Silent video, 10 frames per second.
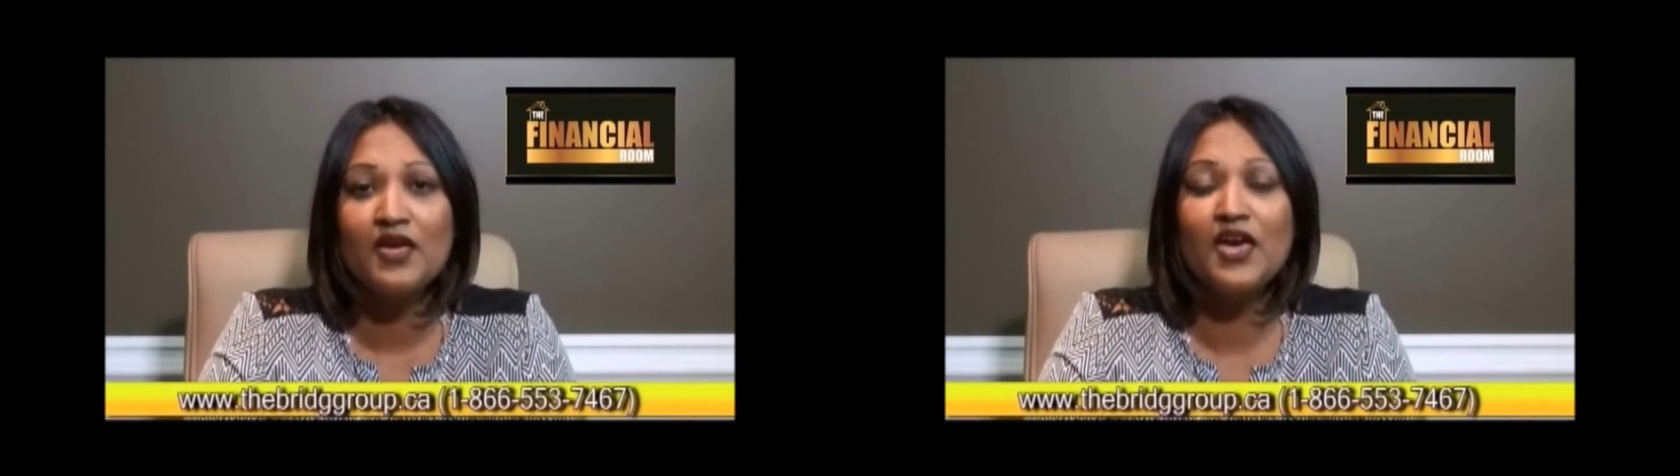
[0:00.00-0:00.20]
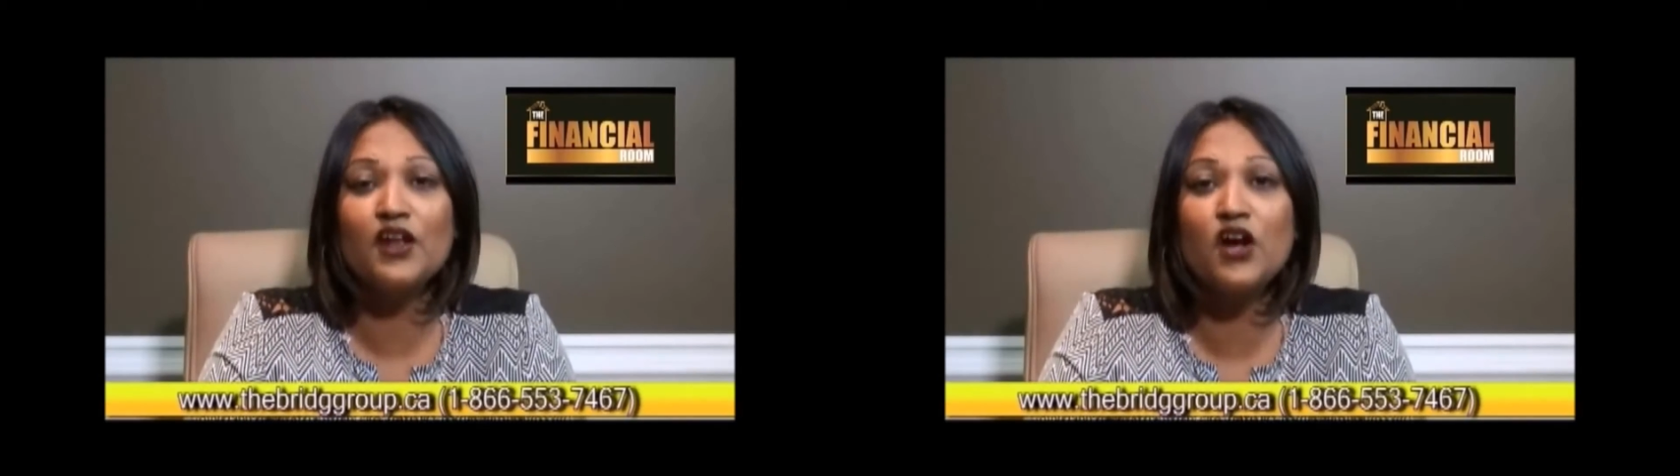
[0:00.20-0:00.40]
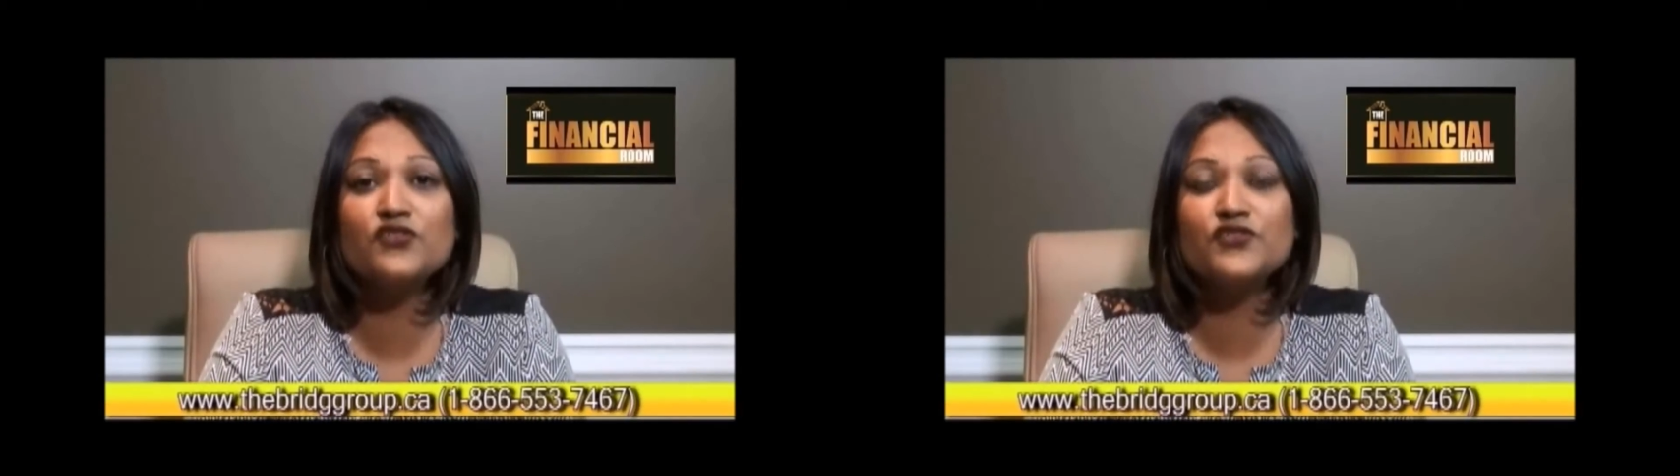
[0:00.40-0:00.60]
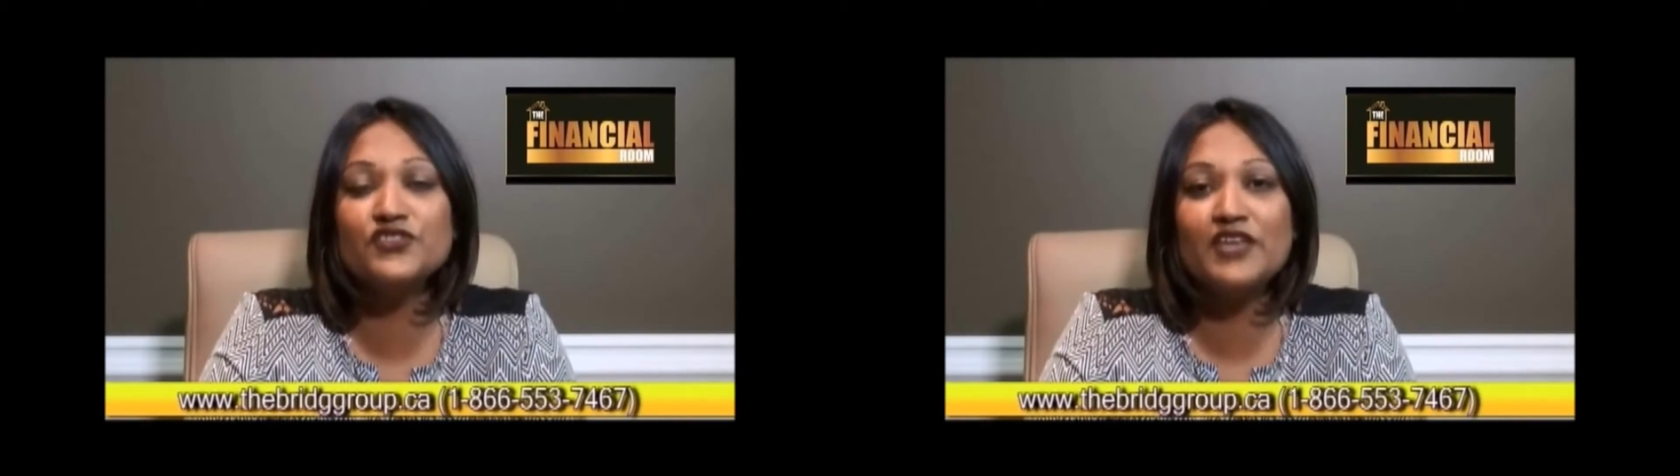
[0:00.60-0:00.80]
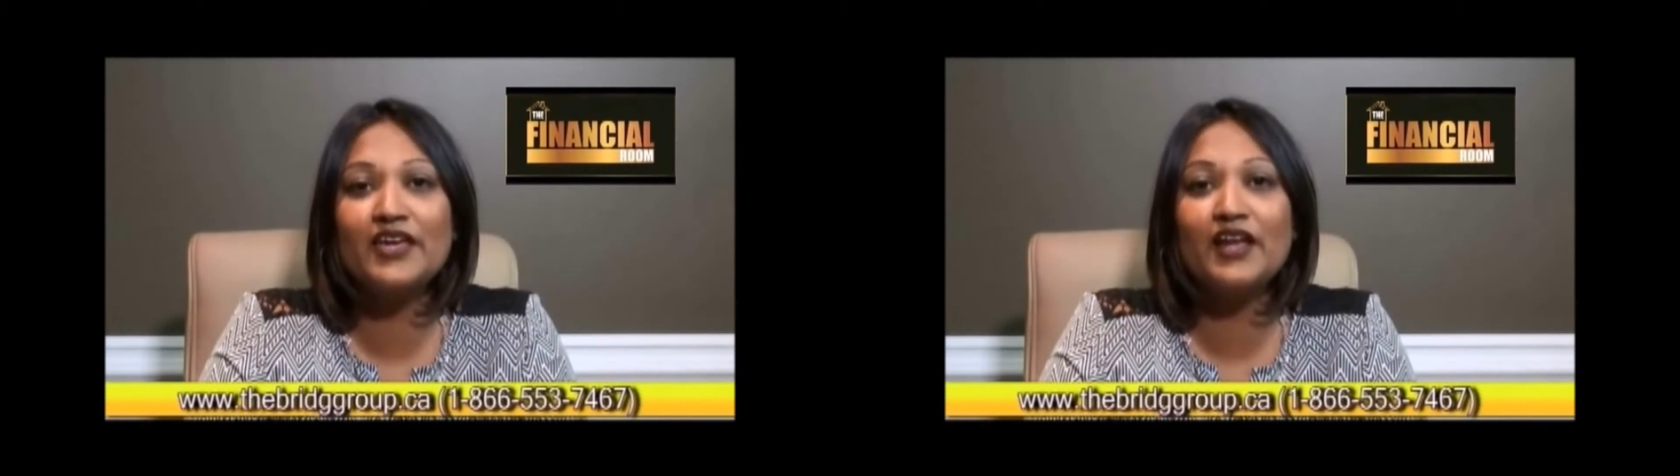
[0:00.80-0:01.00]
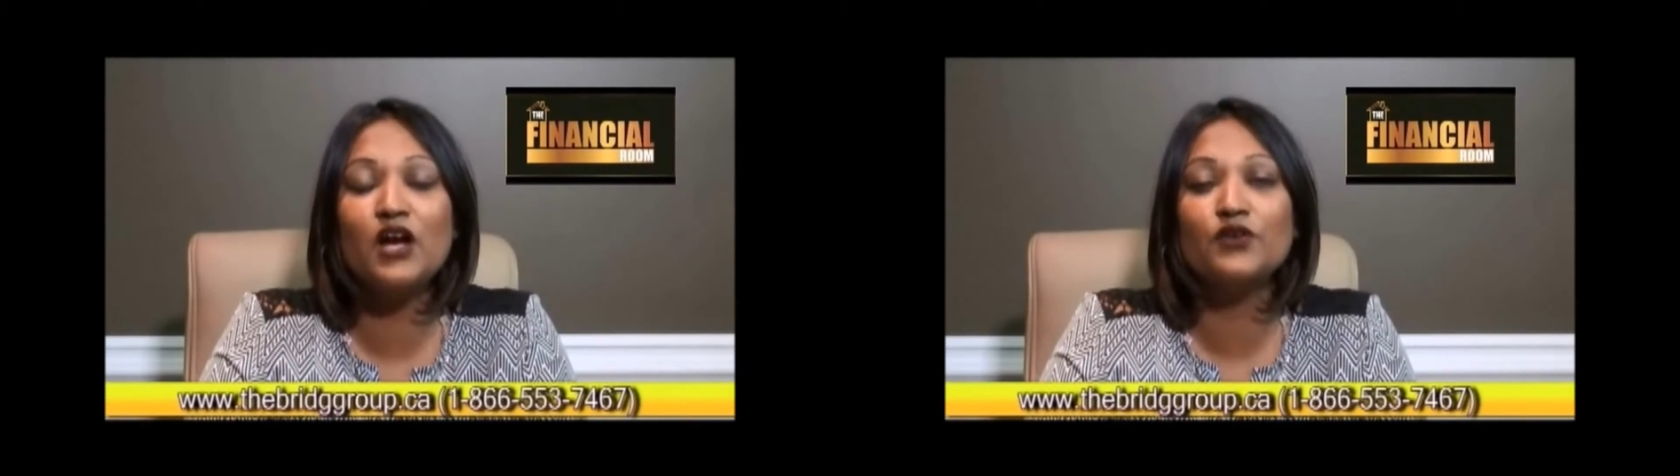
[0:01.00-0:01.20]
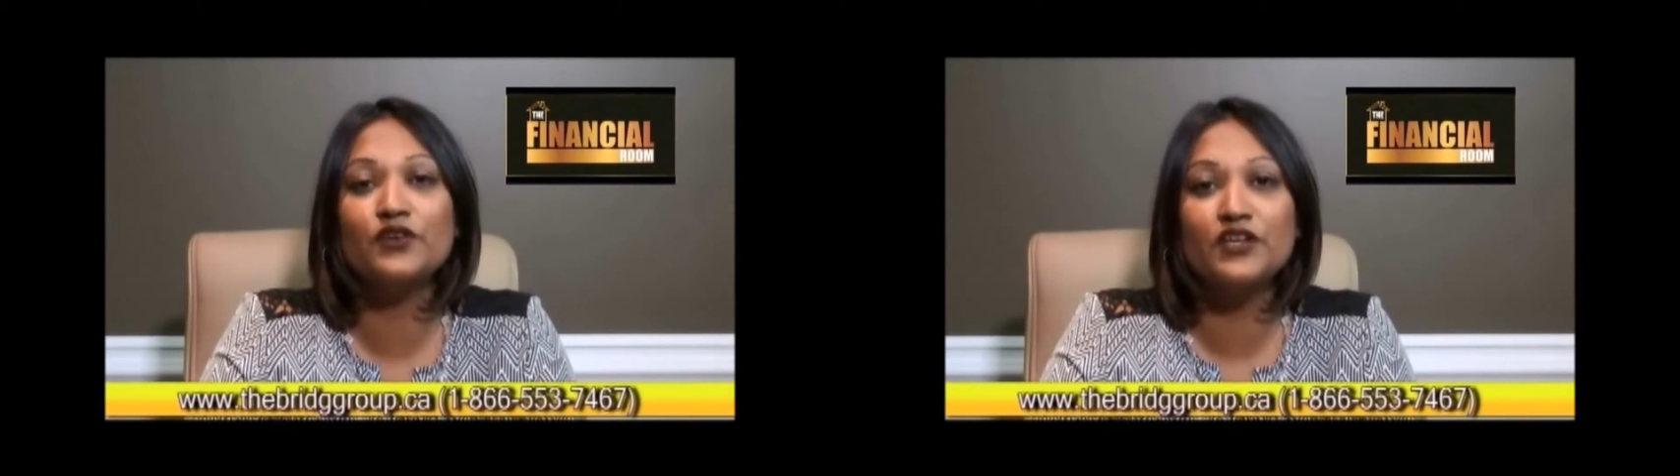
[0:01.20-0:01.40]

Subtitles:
and understand how your